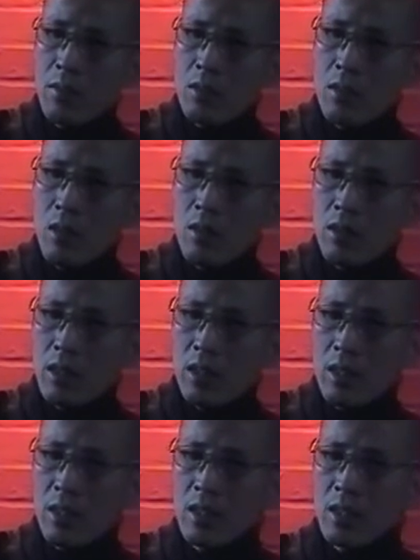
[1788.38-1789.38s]
On the same
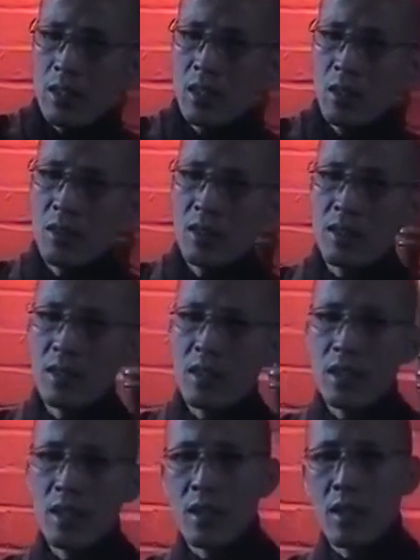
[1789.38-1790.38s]
token,
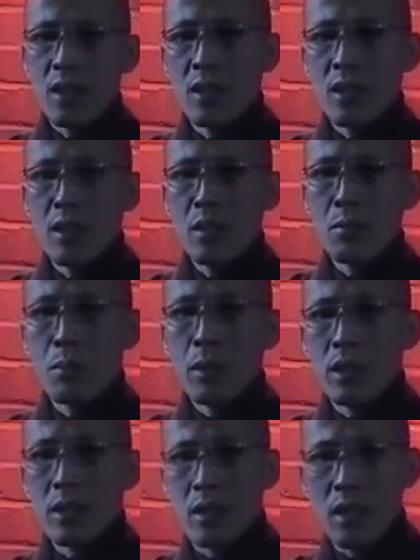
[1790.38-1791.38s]
you will see
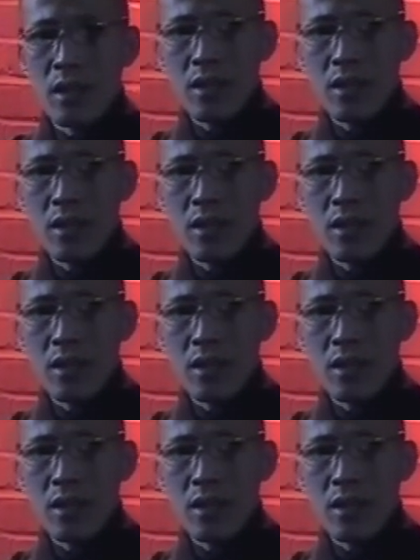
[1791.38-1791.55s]
in this